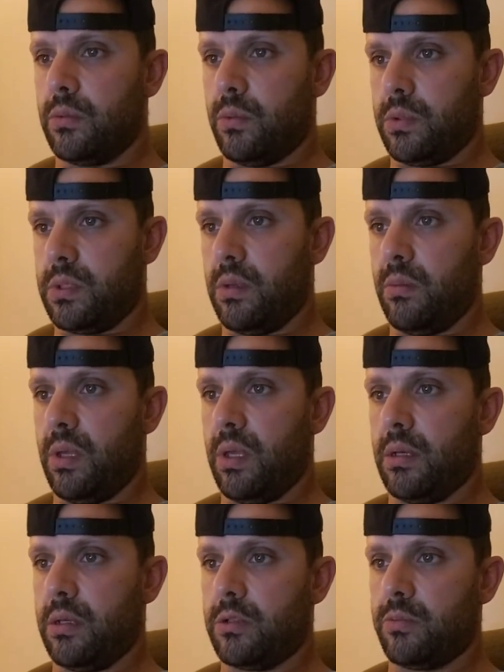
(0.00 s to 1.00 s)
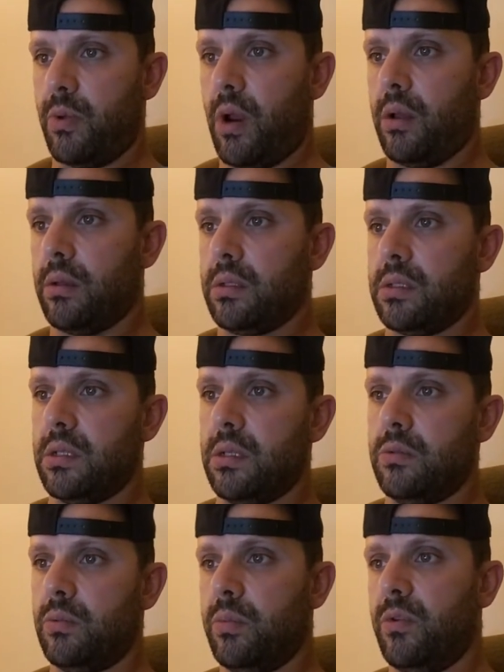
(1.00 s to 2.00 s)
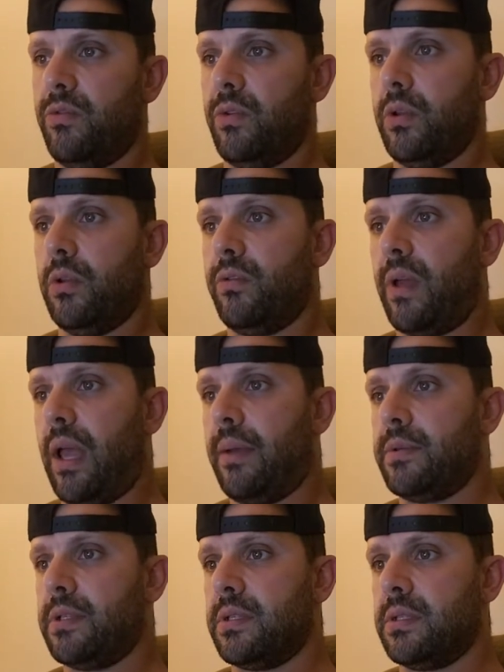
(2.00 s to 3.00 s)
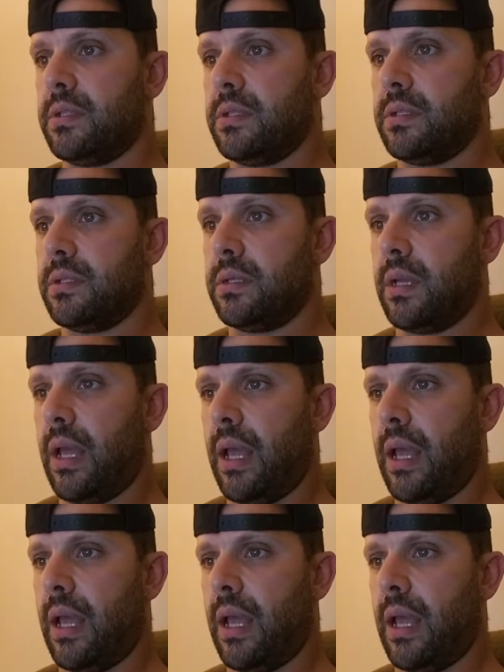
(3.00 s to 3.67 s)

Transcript: Once they begin to sprout, the seeds will be full of abscisic